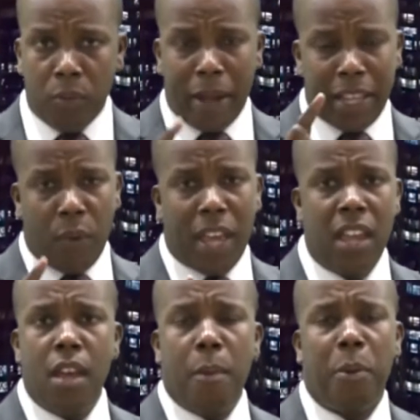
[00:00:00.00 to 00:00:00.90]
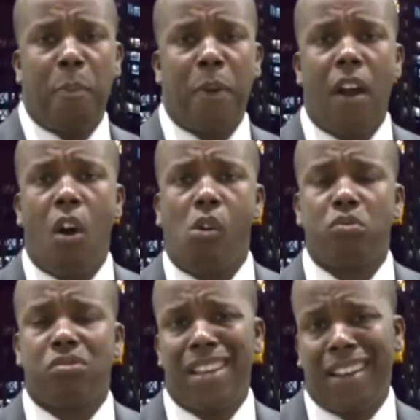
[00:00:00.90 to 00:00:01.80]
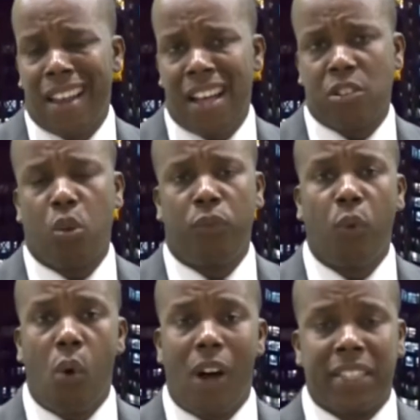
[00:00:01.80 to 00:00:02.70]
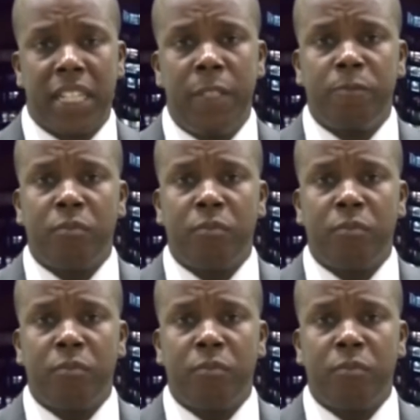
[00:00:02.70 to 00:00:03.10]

By the way, prepare also a glass of water